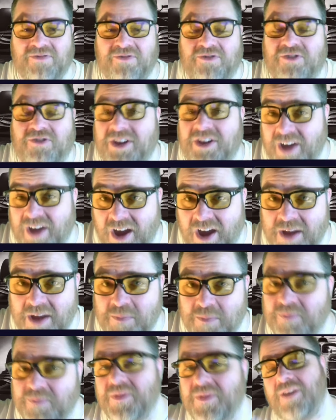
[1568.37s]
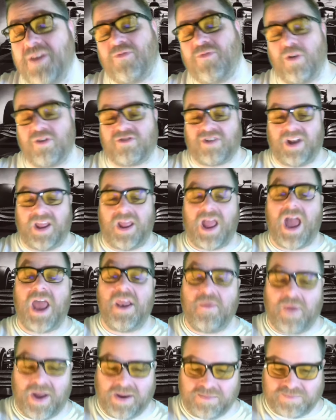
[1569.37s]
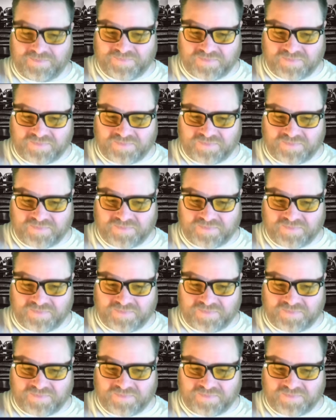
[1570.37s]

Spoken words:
the time, unfortunately. Anyway,